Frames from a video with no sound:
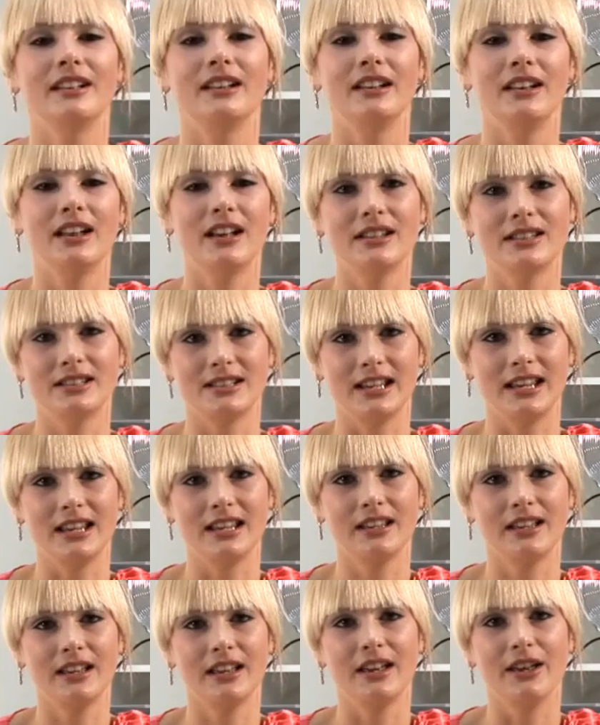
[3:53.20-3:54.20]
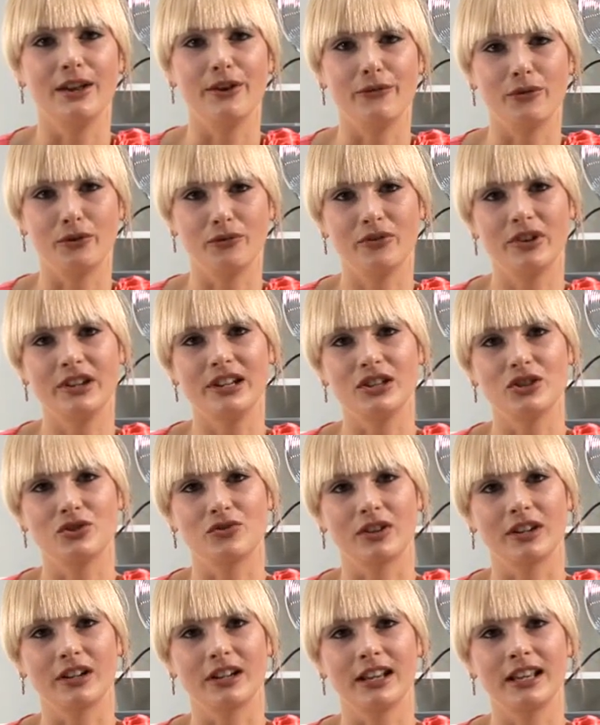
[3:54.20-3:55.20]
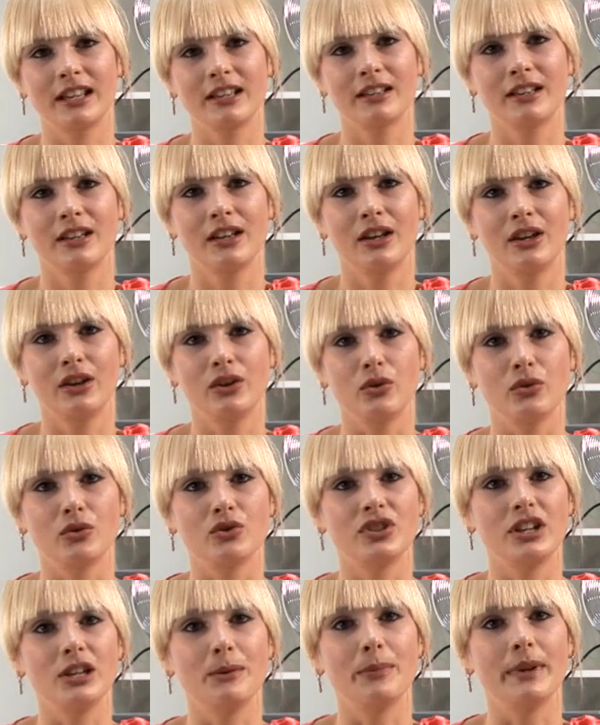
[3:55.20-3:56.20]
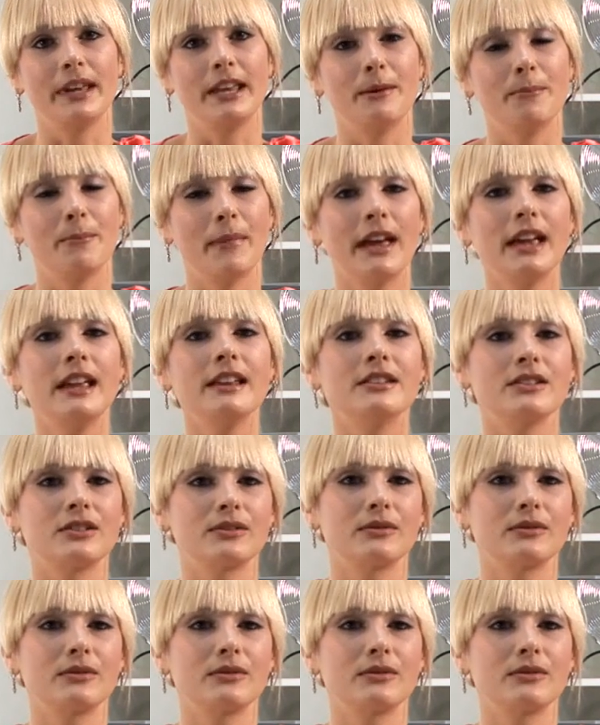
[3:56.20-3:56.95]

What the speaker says: Lastly, if you're really struggling, your GP may